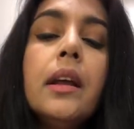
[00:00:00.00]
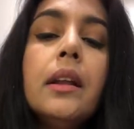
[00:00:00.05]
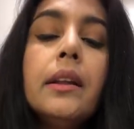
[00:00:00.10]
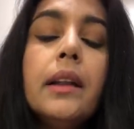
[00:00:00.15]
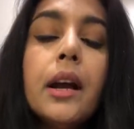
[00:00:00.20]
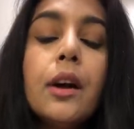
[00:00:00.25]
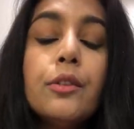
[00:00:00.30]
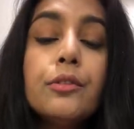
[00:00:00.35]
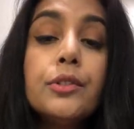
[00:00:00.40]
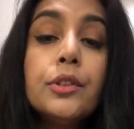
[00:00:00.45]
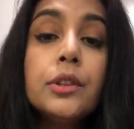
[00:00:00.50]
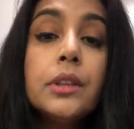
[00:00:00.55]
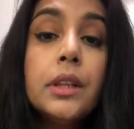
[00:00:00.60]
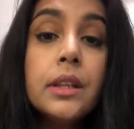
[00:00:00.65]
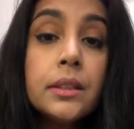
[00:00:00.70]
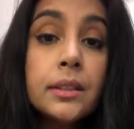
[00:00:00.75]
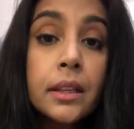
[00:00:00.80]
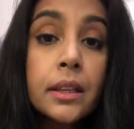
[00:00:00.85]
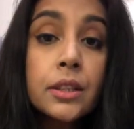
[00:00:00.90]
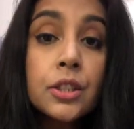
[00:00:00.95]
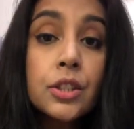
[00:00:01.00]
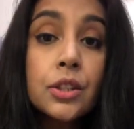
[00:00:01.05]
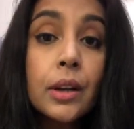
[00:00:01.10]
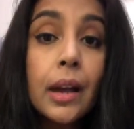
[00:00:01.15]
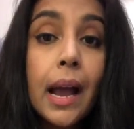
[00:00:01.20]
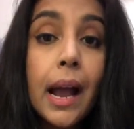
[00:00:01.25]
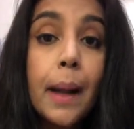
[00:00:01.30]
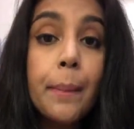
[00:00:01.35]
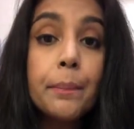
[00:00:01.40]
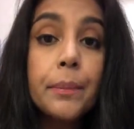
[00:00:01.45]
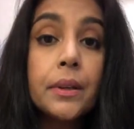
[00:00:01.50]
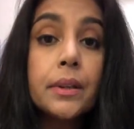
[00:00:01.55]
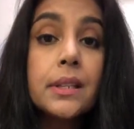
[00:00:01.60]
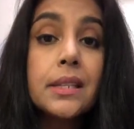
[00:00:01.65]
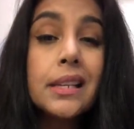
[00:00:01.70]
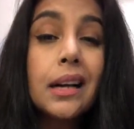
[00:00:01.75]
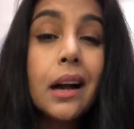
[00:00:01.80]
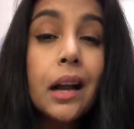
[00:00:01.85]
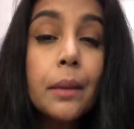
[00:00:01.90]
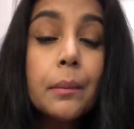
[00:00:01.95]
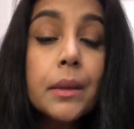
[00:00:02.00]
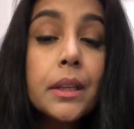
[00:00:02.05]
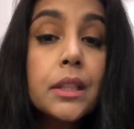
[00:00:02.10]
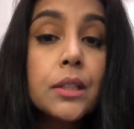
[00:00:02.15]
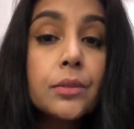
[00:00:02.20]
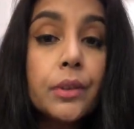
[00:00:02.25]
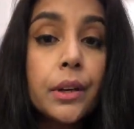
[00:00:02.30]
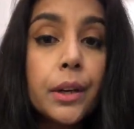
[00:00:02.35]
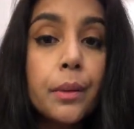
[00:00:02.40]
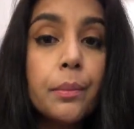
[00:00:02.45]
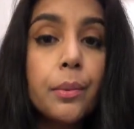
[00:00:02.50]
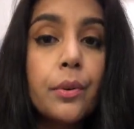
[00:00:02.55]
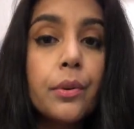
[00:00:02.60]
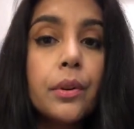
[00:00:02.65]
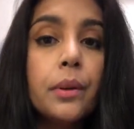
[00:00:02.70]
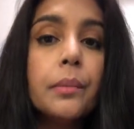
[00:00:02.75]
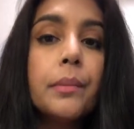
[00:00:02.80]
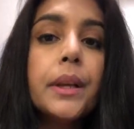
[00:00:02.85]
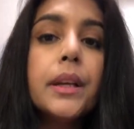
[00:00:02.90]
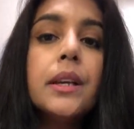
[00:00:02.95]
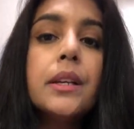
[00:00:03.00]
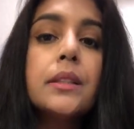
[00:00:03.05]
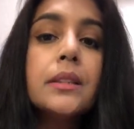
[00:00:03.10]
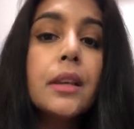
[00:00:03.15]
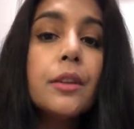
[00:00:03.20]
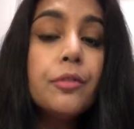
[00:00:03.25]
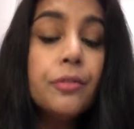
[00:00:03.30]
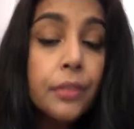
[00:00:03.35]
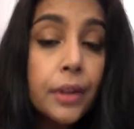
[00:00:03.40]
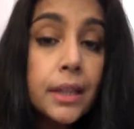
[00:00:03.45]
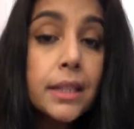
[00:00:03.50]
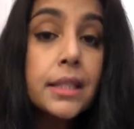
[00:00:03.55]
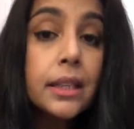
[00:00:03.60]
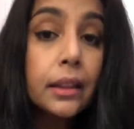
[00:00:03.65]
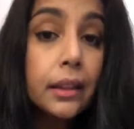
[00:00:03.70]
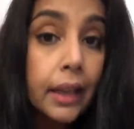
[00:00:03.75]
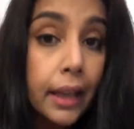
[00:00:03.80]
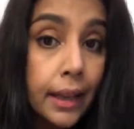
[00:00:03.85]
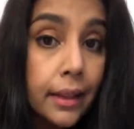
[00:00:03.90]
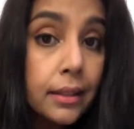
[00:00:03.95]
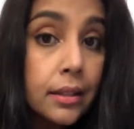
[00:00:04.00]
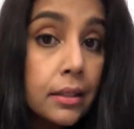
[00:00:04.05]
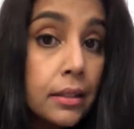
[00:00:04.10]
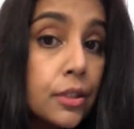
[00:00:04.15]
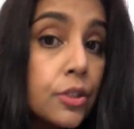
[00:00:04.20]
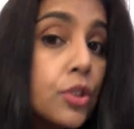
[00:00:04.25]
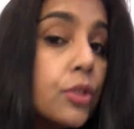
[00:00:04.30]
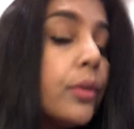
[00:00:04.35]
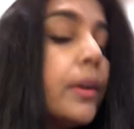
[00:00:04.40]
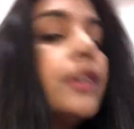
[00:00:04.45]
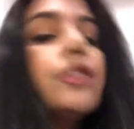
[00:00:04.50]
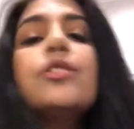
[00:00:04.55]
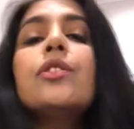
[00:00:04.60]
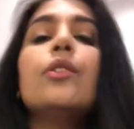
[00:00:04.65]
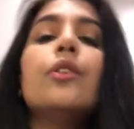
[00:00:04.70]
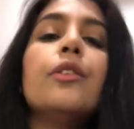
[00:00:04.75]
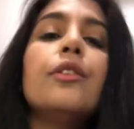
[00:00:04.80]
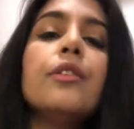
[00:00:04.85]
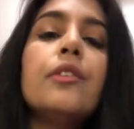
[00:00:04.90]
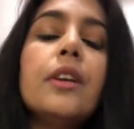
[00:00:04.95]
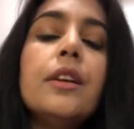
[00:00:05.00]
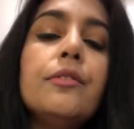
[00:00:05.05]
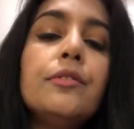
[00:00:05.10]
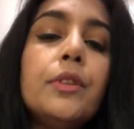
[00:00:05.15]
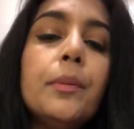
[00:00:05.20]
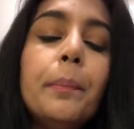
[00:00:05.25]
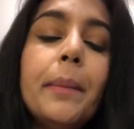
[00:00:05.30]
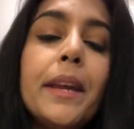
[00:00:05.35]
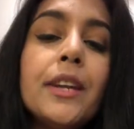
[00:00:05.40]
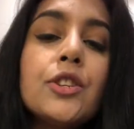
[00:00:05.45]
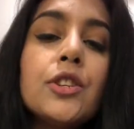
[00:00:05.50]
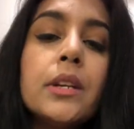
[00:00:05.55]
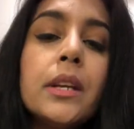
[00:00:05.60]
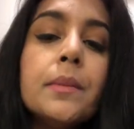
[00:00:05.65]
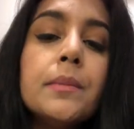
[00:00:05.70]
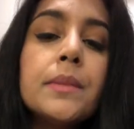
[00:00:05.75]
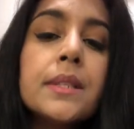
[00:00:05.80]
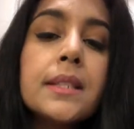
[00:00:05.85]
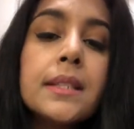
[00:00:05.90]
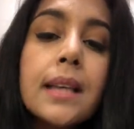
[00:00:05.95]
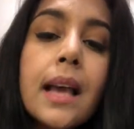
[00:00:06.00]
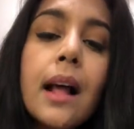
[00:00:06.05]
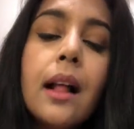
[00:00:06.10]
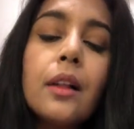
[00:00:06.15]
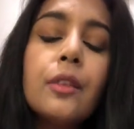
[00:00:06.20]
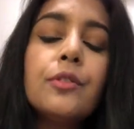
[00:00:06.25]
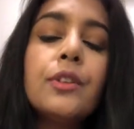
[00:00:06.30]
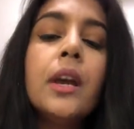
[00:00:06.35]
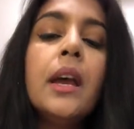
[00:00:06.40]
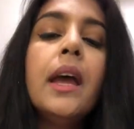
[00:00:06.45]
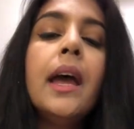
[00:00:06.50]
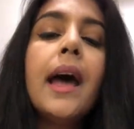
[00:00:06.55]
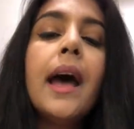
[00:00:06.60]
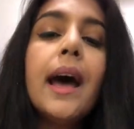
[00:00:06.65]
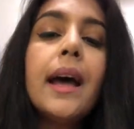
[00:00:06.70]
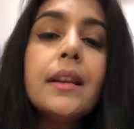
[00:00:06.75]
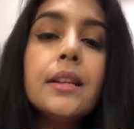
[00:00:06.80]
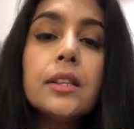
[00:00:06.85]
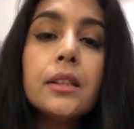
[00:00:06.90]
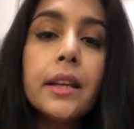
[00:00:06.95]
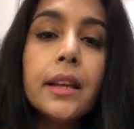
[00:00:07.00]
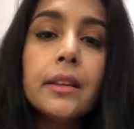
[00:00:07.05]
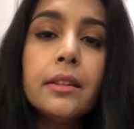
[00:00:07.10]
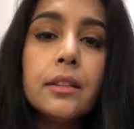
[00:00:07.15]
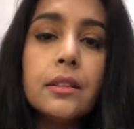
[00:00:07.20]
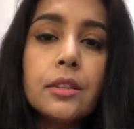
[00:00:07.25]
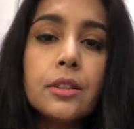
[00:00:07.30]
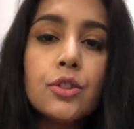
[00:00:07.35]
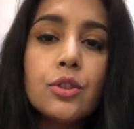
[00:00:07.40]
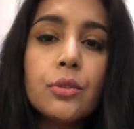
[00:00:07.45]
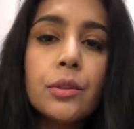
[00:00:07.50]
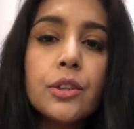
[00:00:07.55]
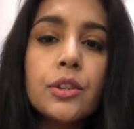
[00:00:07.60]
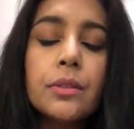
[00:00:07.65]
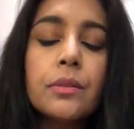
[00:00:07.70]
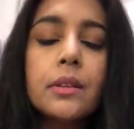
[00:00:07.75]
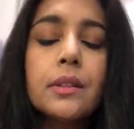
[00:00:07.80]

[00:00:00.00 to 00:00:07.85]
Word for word: Now, for these things to happen, timing is very important because if we delay the situation or if the patient himself had delayed the situation,